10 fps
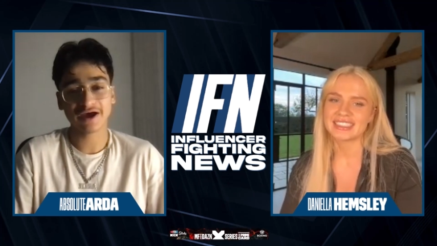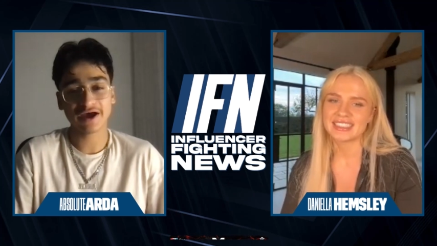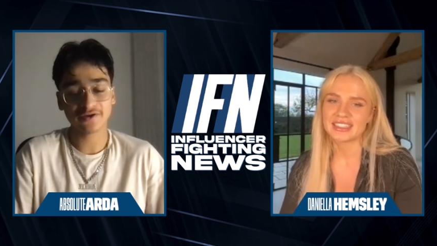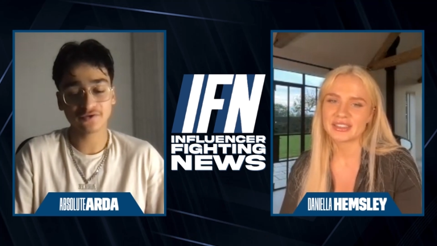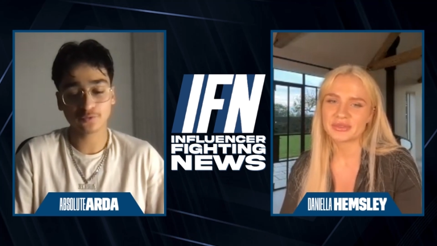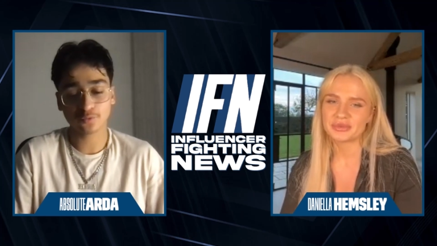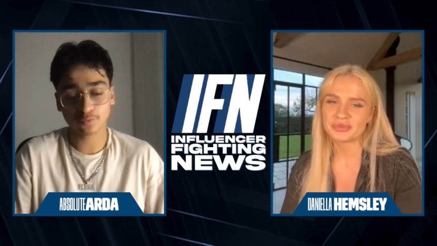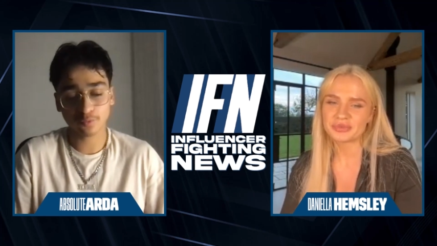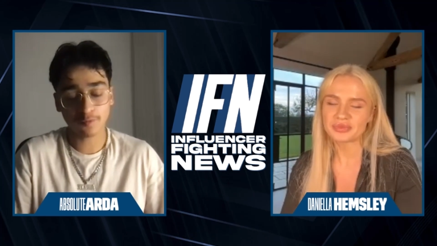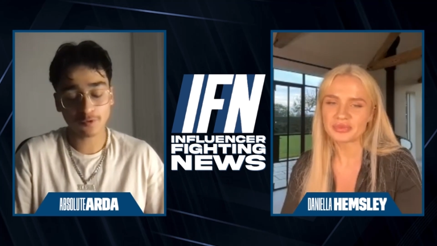Speaker 1: and
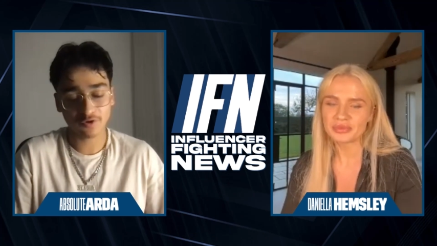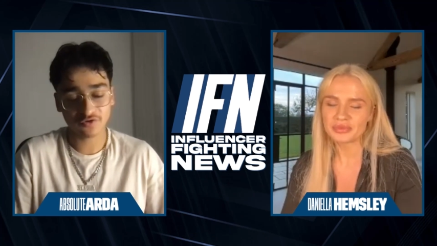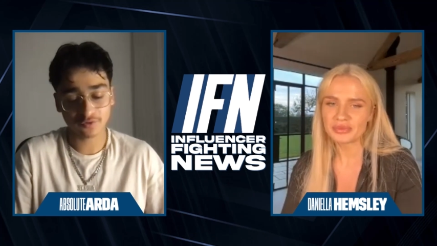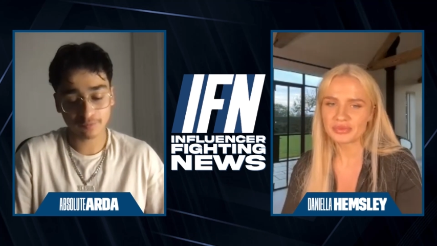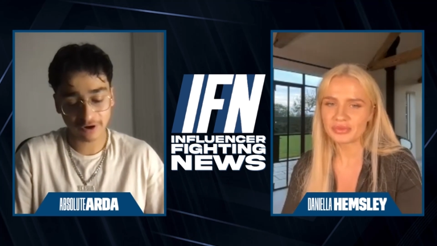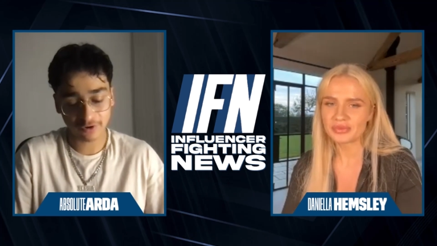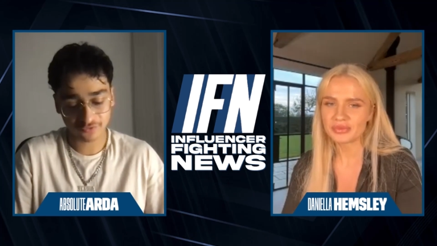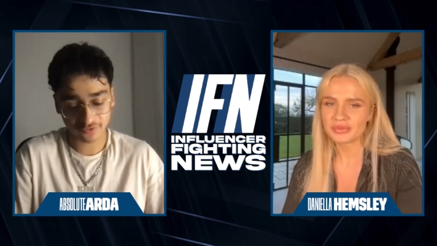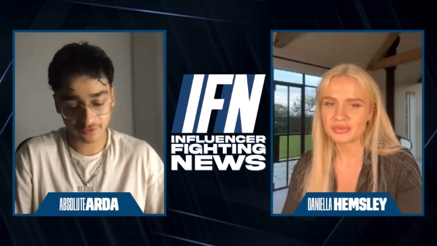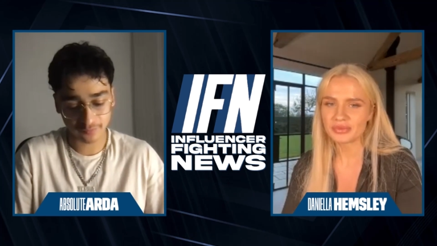one more question about
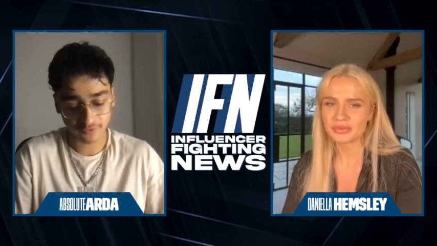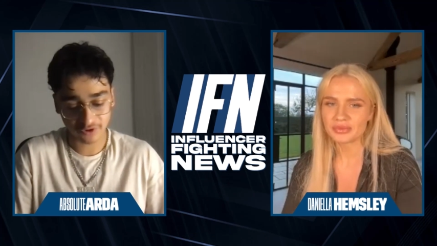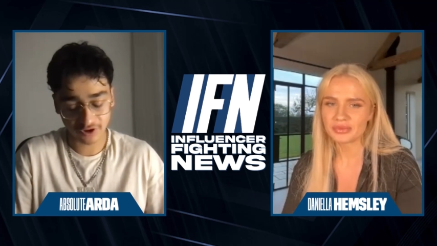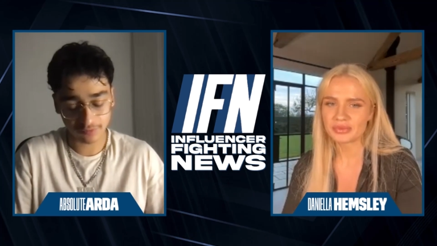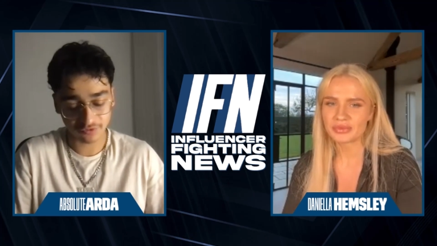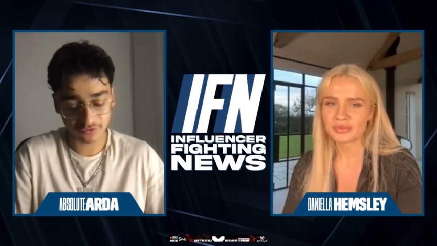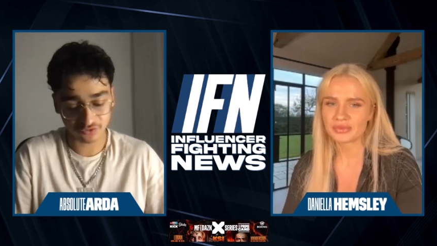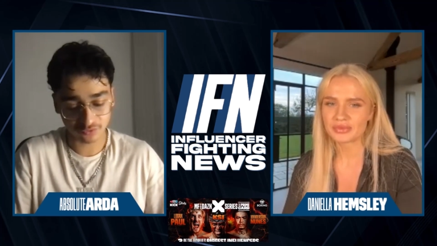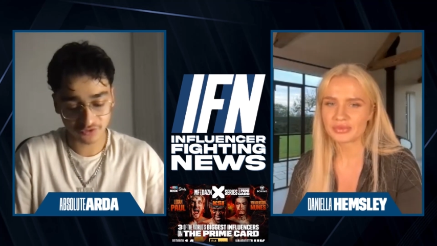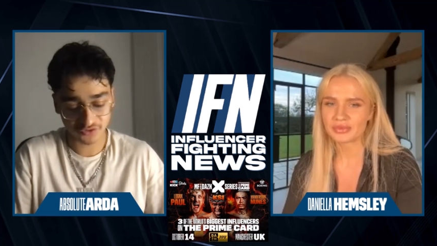um, the Kingpyn
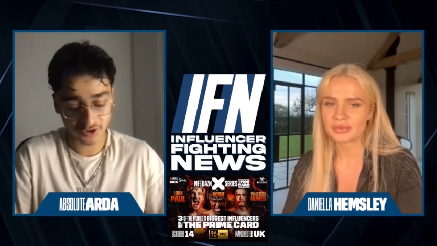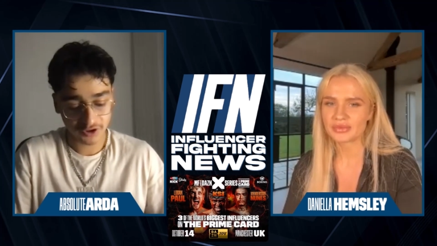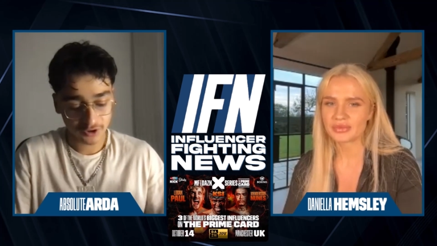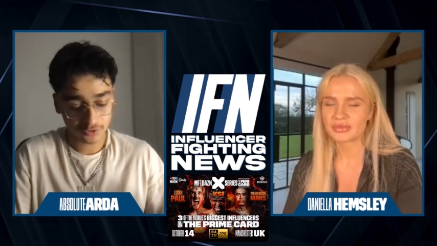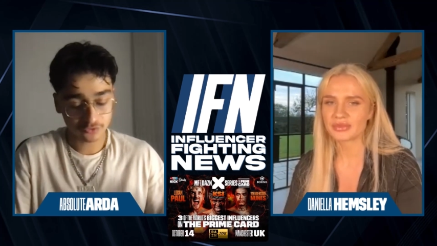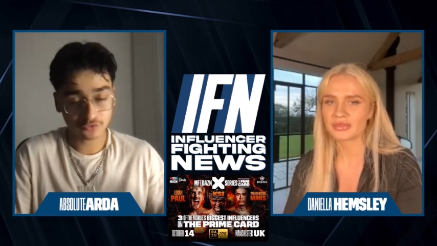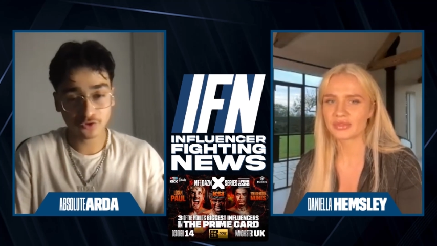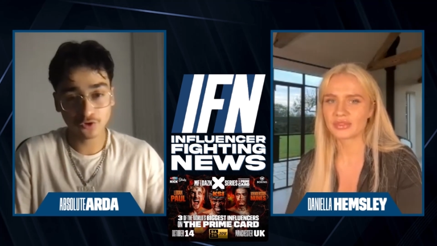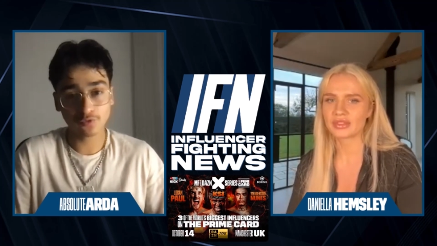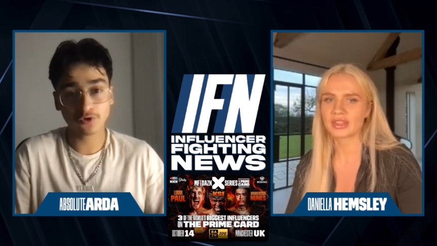situation do
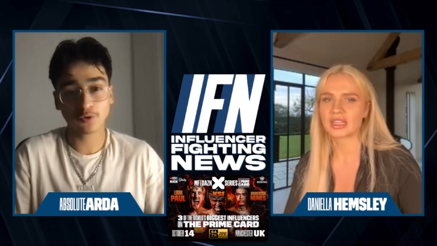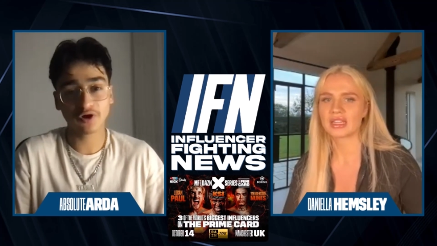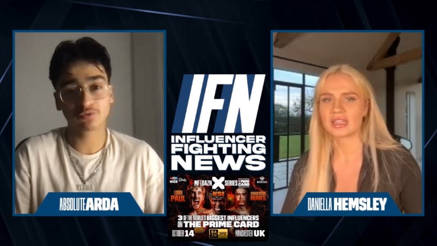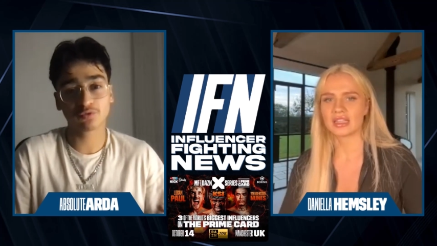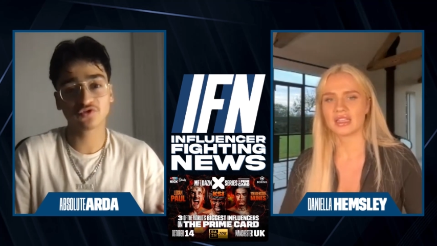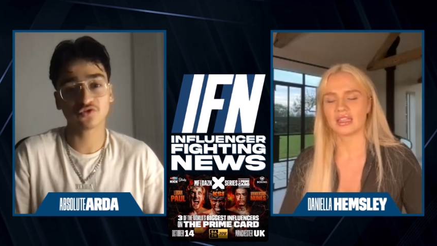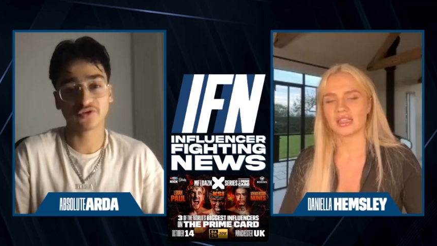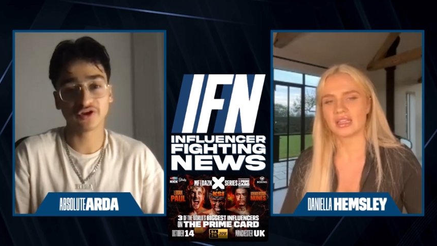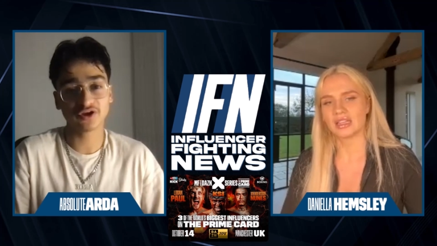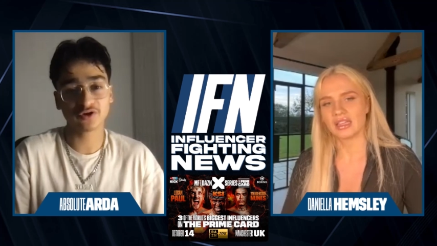you regret what you
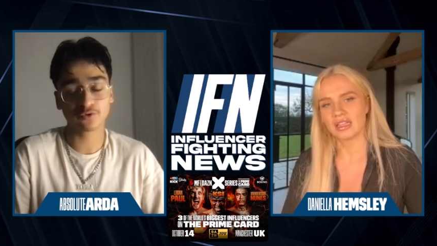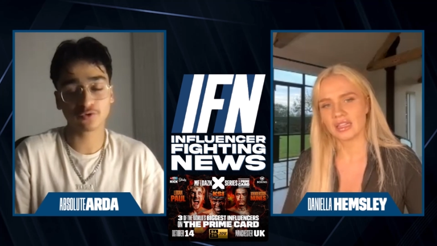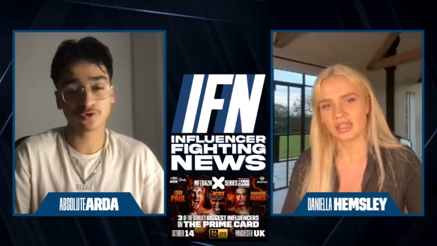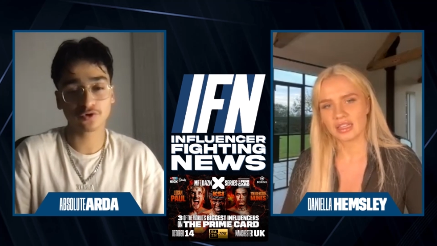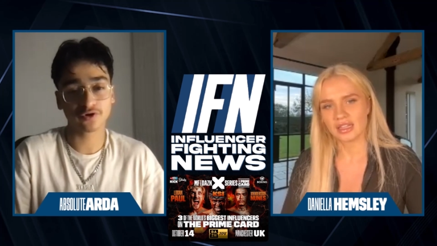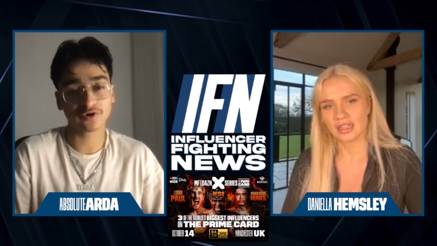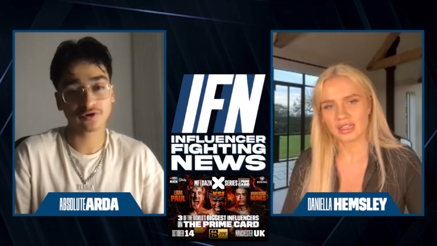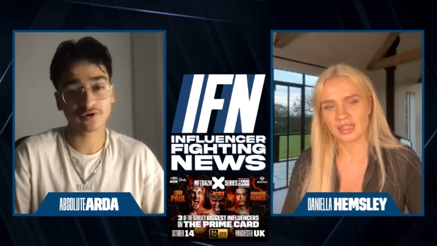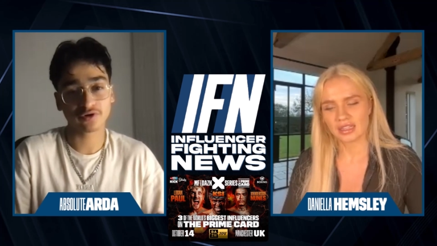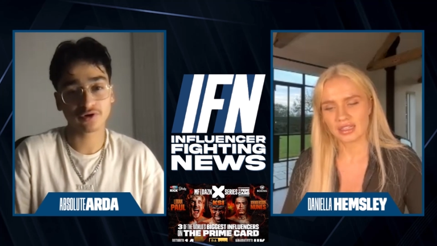did
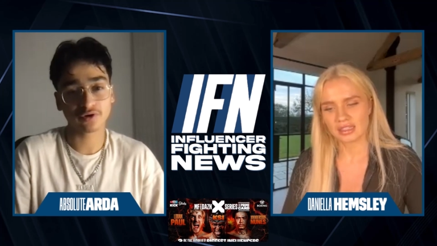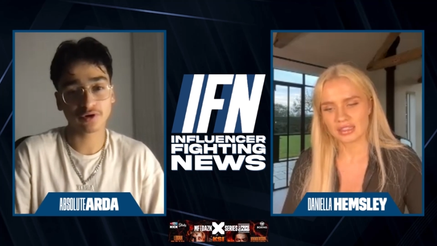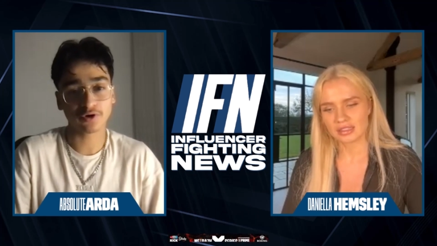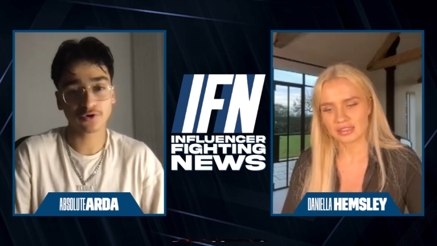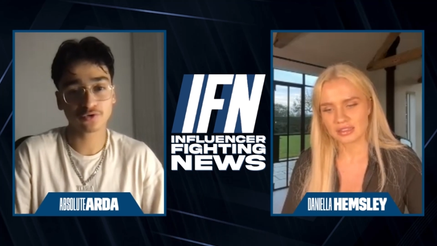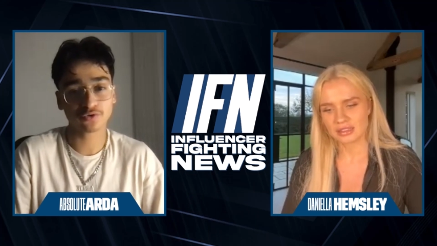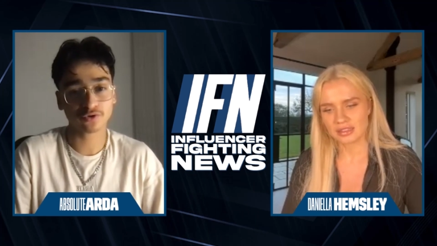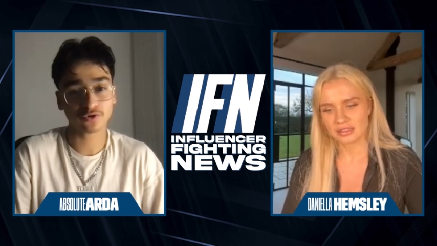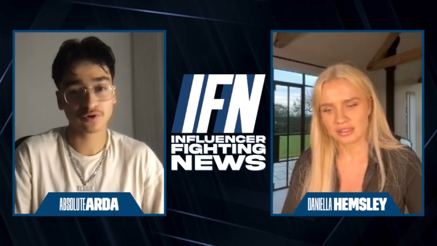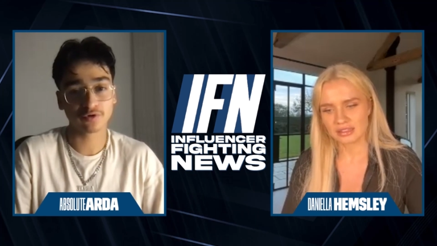or are you
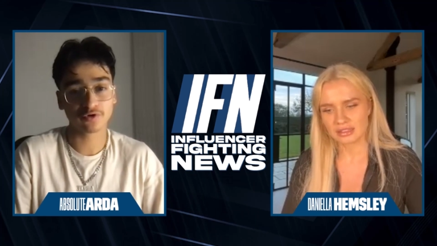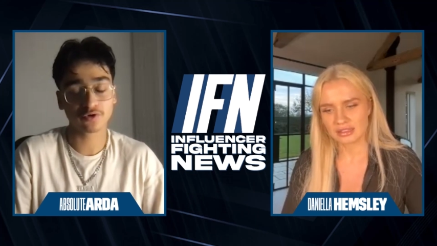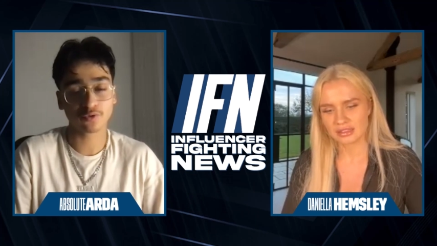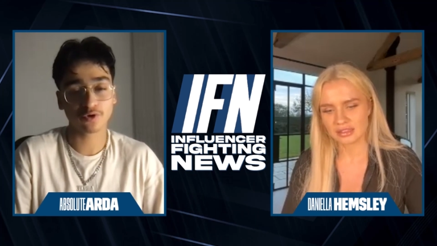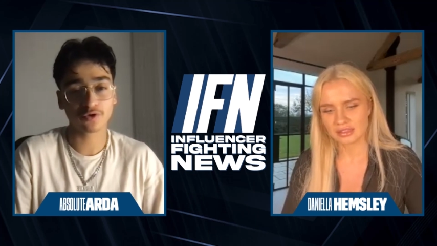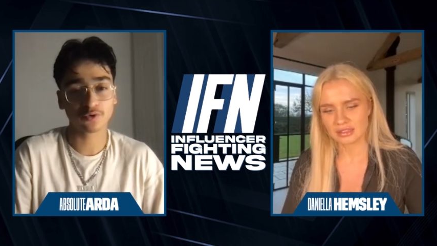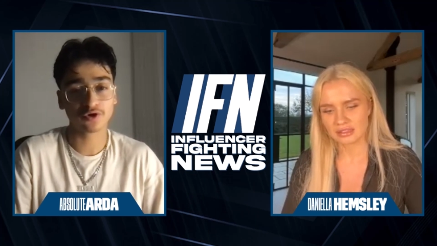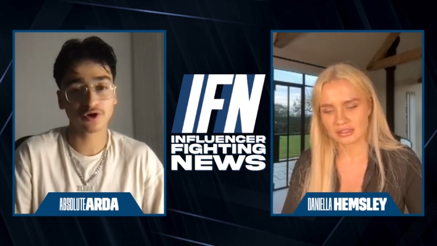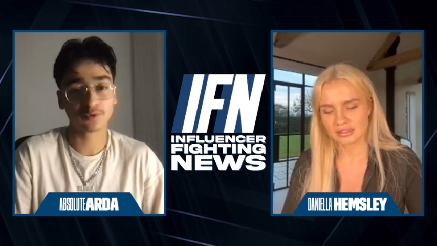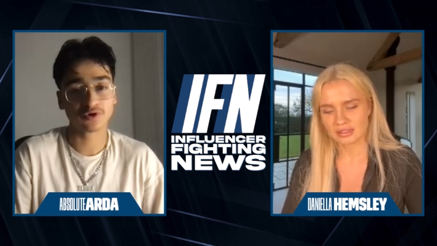or are you
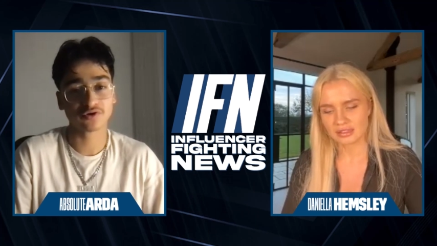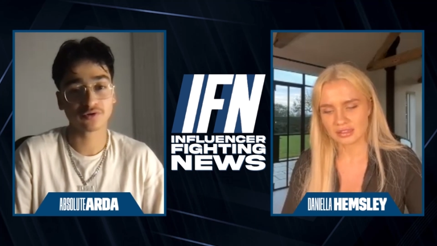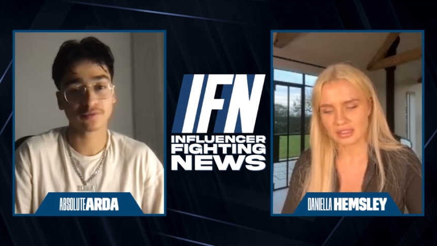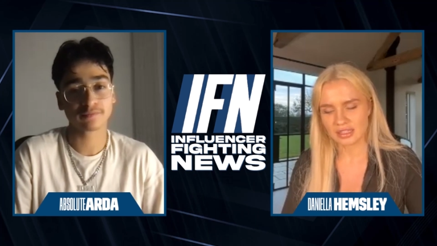okay with it